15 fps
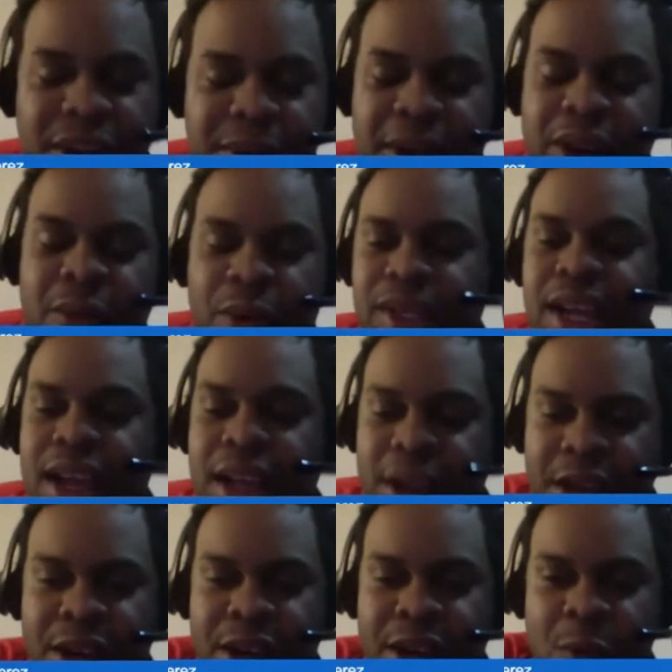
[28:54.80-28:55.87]

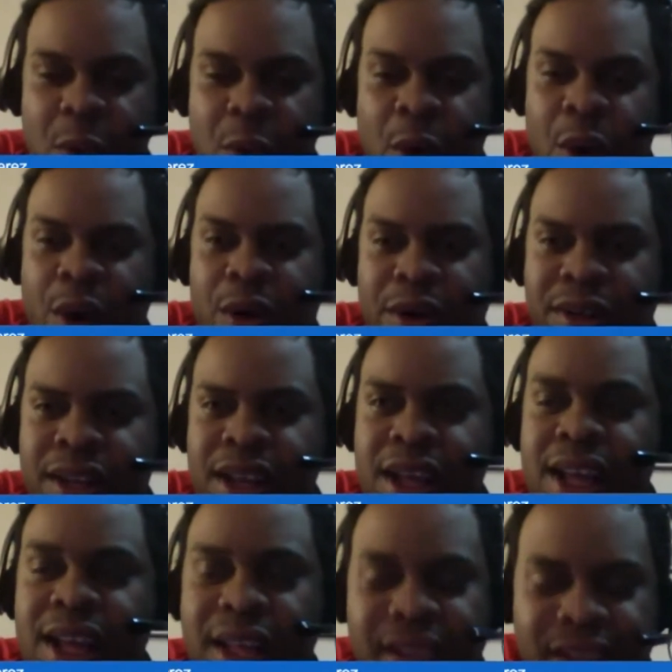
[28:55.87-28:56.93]
world
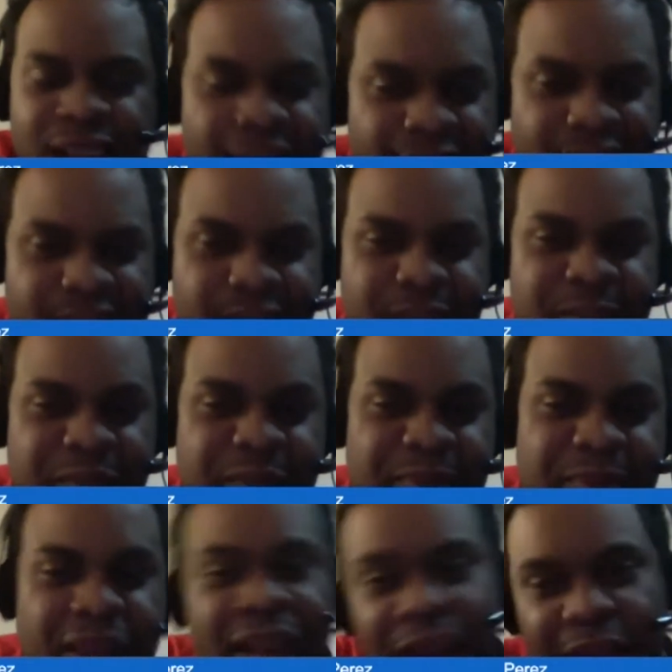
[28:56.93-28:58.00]
says.
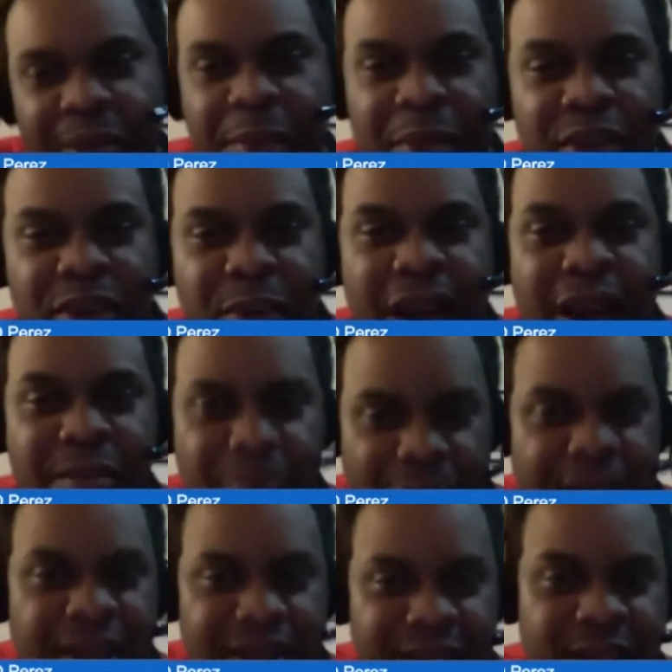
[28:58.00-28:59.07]
People in Spain pronounce
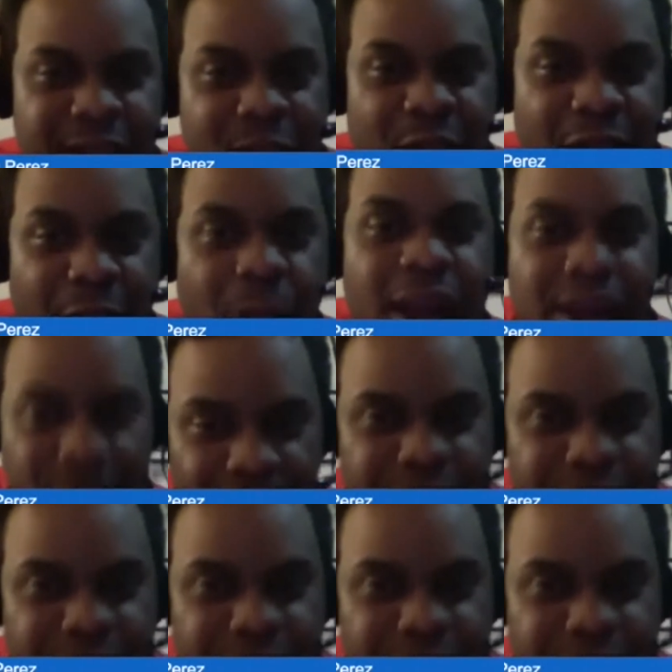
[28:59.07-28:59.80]
it the right way, rugby,